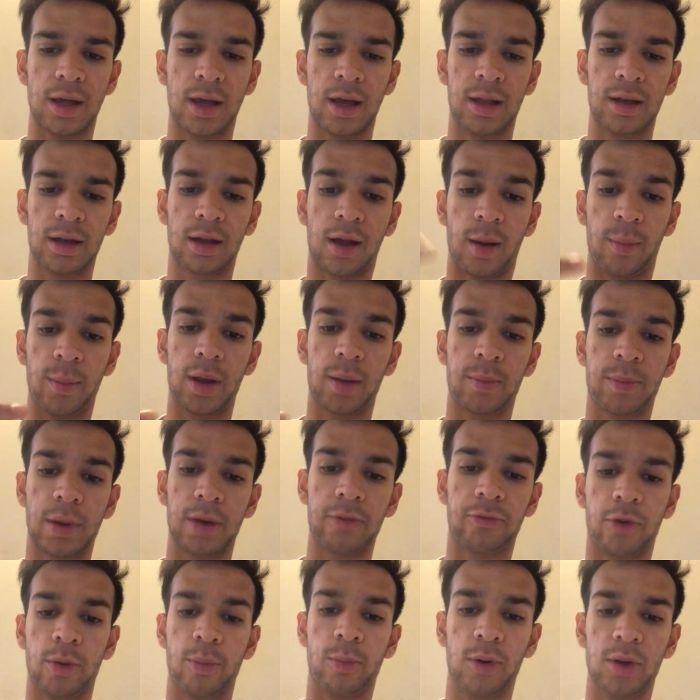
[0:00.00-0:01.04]
and
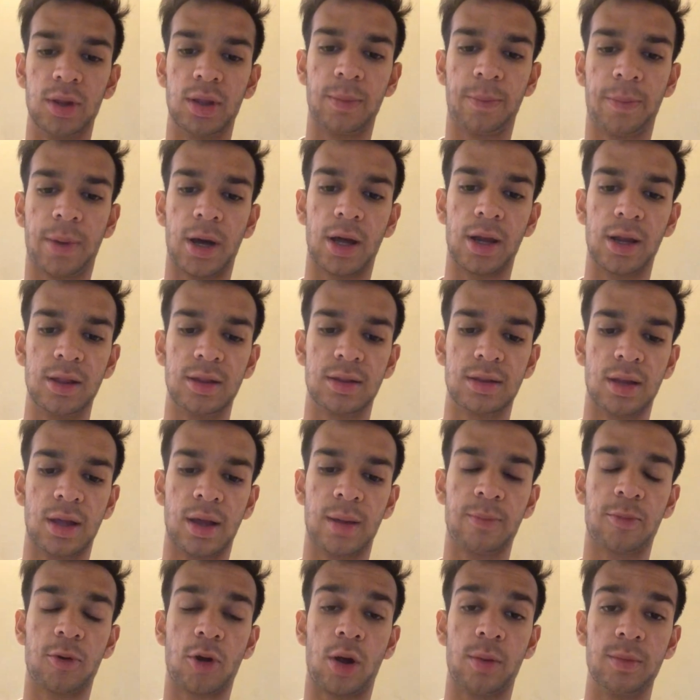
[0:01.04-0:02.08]
commitment for both the parties
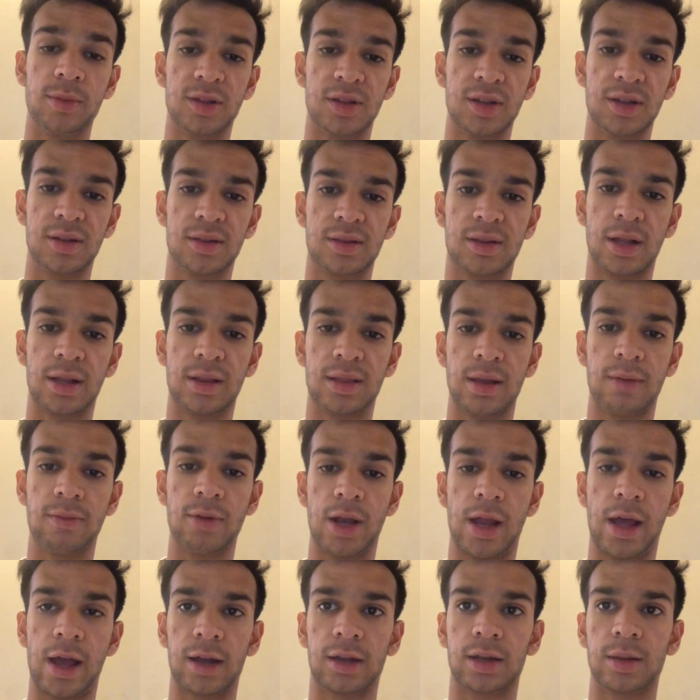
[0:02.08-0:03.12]
and promises that they
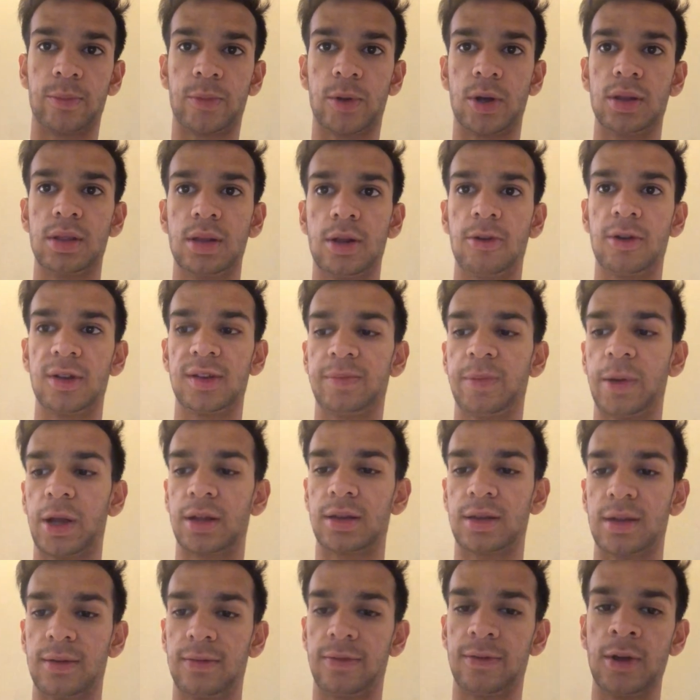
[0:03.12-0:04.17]
will act upon their
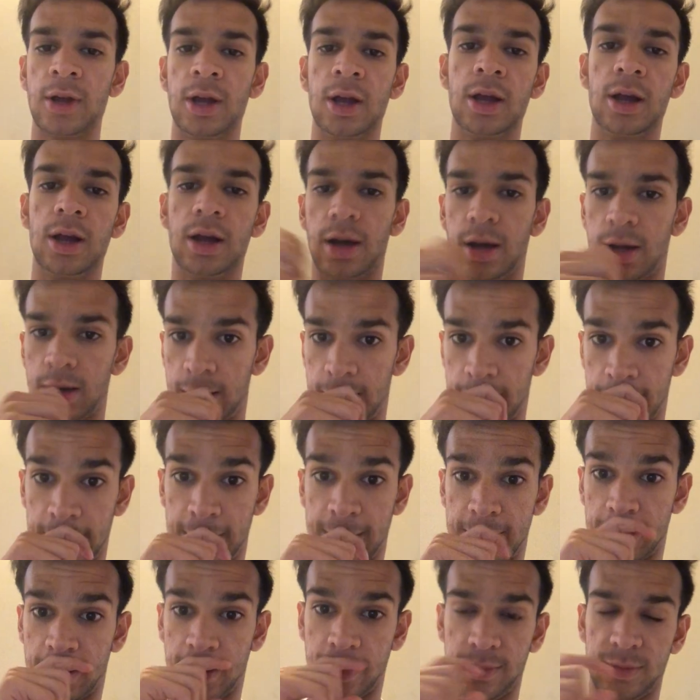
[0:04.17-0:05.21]
respective
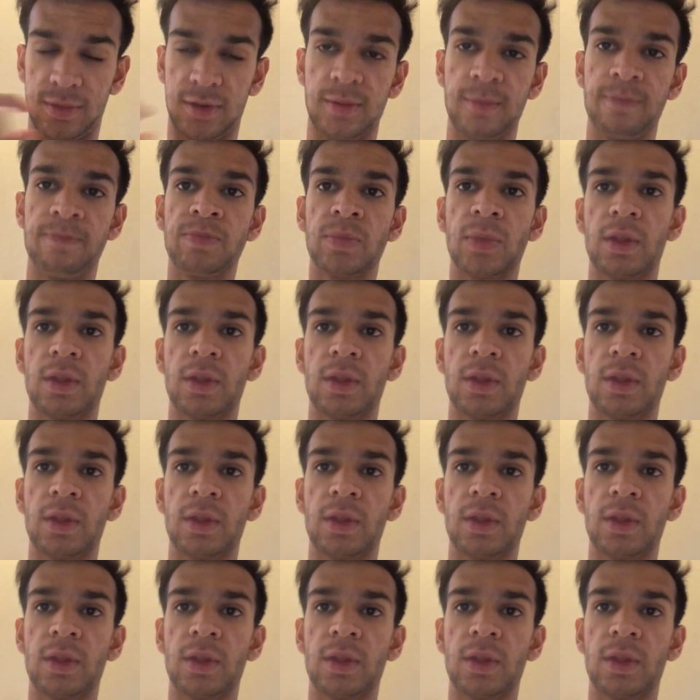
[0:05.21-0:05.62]
terms.